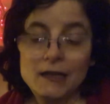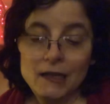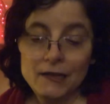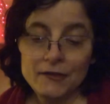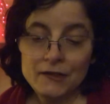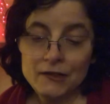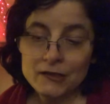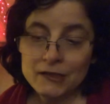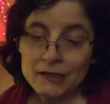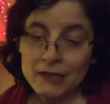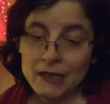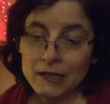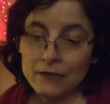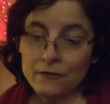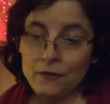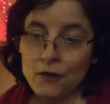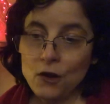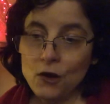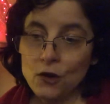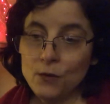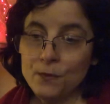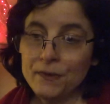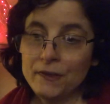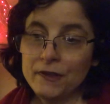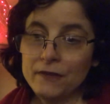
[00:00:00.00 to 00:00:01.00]
There's a lot of
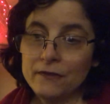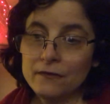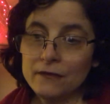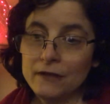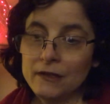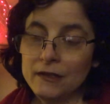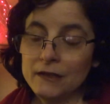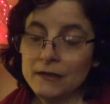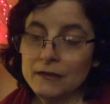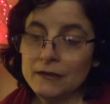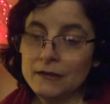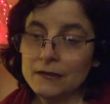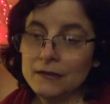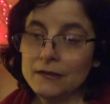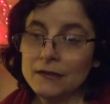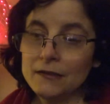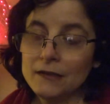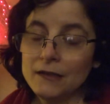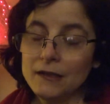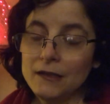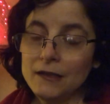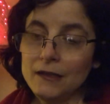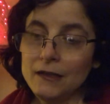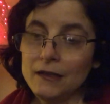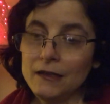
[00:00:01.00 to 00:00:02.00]
hope in
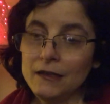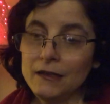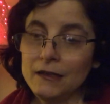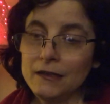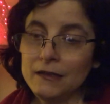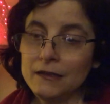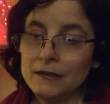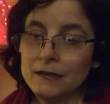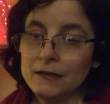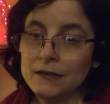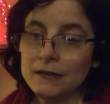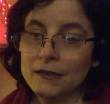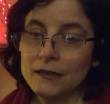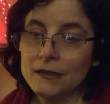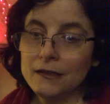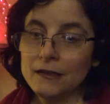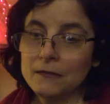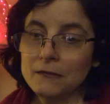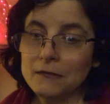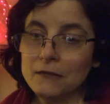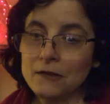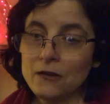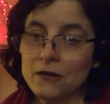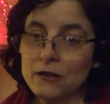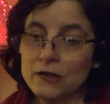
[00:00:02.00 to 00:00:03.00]

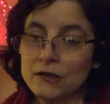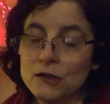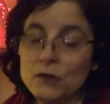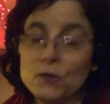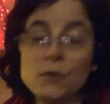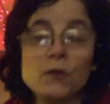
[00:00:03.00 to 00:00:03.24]
God's